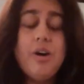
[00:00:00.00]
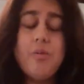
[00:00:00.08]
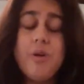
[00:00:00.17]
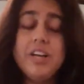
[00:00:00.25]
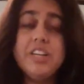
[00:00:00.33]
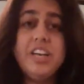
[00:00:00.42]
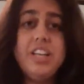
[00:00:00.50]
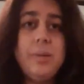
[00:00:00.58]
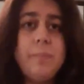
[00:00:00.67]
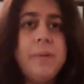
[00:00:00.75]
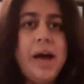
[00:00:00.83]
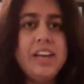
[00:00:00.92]
One day the
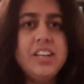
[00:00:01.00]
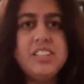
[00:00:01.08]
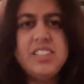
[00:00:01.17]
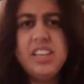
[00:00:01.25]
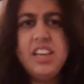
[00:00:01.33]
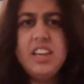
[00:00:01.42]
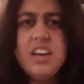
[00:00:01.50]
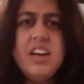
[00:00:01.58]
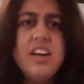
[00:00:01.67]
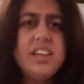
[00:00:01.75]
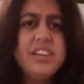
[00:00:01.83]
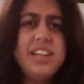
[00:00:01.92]
bandits say
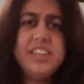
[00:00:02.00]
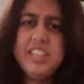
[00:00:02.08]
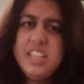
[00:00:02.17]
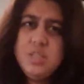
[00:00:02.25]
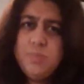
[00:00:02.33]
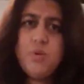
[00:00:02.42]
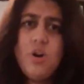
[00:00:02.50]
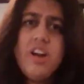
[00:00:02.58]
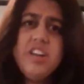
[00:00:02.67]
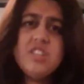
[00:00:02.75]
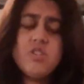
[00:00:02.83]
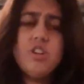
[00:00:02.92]
that this
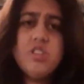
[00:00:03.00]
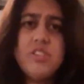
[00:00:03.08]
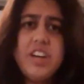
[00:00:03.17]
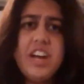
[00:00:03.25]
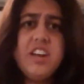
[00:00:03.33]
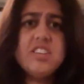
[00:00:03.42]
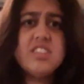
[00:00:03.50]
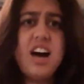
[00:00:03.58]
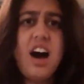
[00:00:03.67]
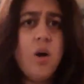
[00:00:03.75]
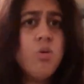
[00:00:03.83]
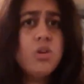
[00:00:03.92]
boy is going to get us
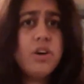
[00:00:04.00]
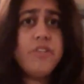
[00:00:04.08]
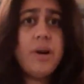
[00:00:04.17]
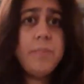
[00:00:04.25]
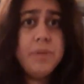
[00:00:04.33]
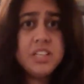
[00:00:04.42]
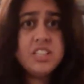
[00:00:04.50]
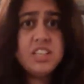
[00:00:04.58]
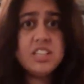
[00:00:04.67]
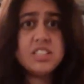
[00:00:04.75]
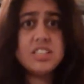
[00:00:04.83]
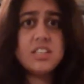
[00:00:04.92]
out of our
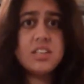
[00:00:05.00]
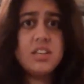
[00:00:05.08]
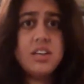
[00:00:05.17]
business.